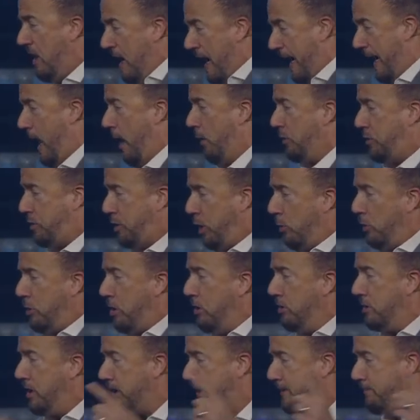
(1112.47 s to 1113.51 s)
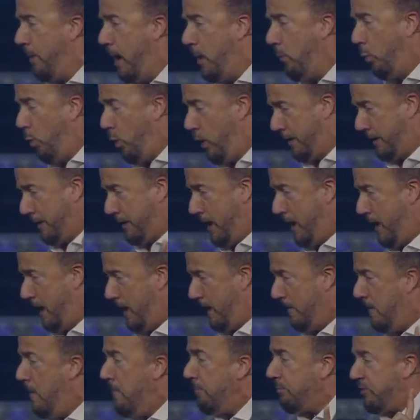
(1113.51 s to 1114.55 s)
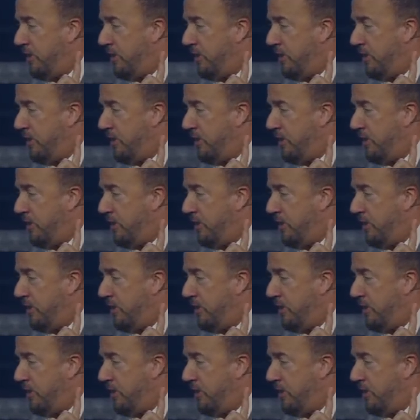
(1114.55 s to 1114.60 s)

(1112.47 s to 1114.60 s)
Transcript: and I'll show you this but one god.